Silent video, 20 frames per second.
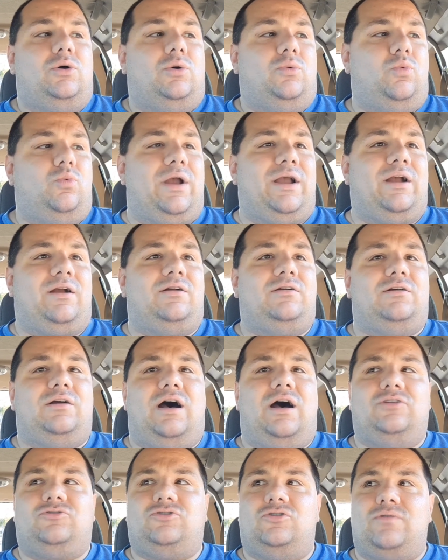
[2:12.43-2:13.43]
where
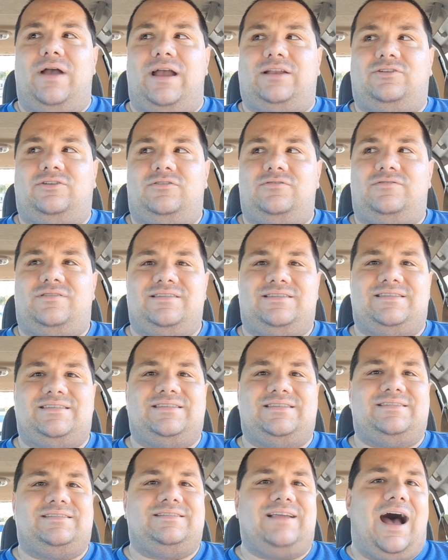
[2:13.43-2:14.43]
a director's
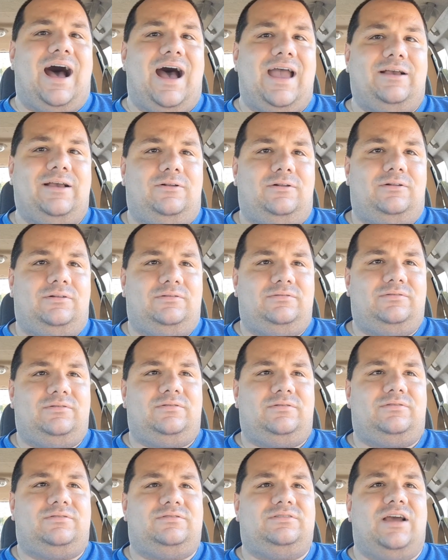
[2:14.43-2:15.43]
style
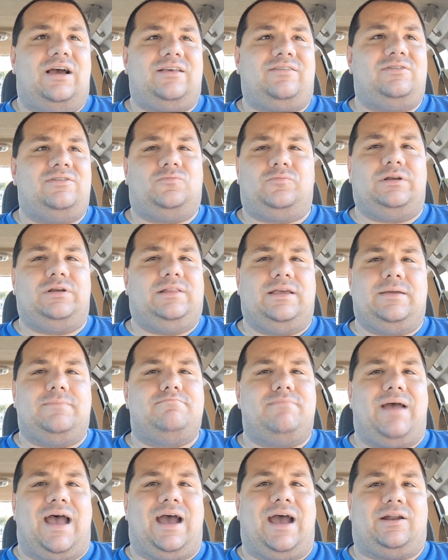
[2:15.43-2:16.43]
doesn't really
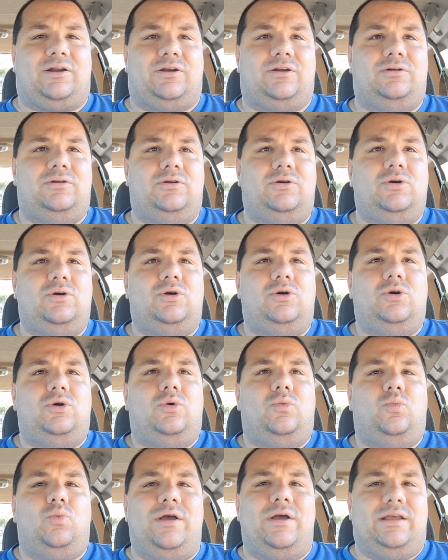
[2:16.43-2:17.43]
matter
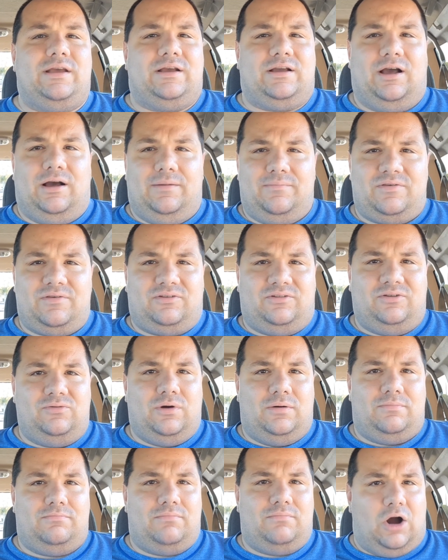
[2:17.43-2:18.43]
when it comes
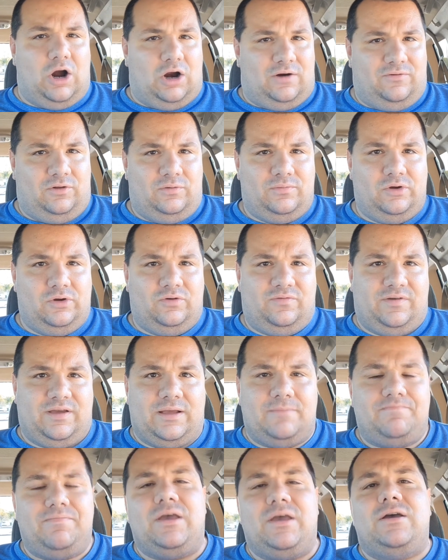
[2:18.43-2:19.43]
to a Marvel
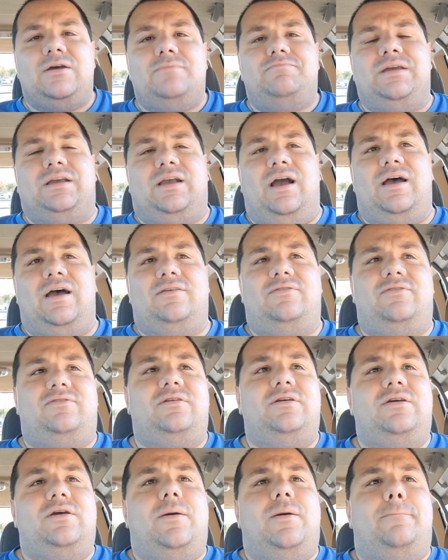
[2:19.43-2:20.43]
movie,
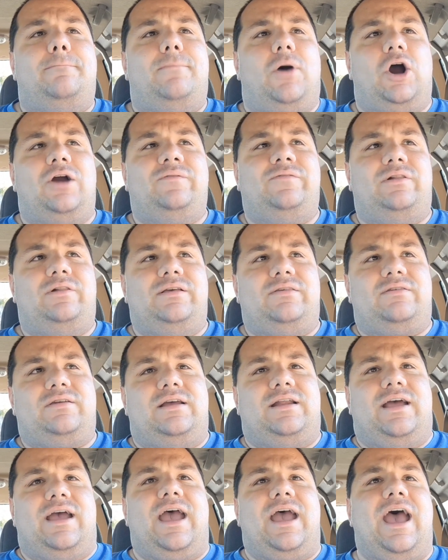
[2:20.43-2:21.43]
because Marvel is
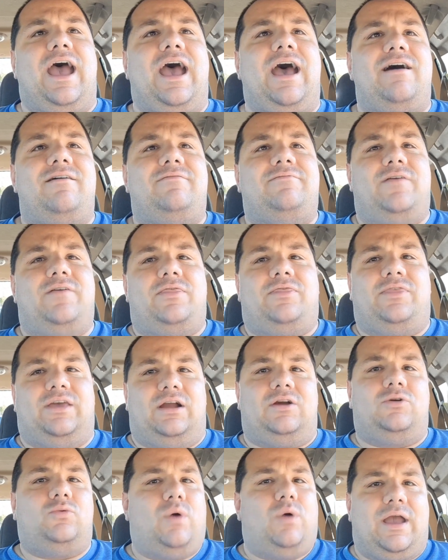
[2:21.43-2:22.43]
going to have
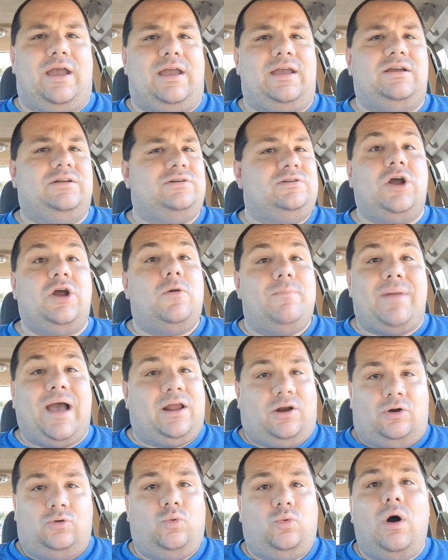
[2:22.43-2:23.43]
their way no
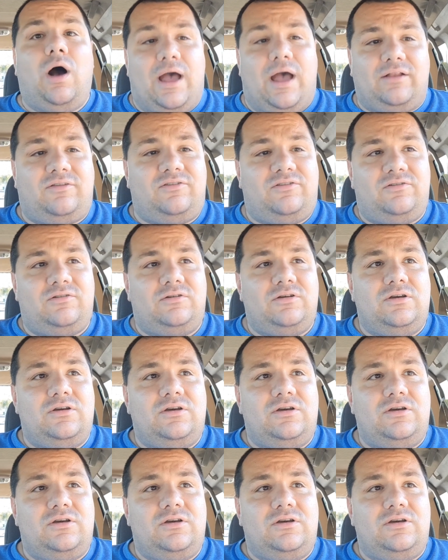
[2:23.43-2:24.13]
matter what.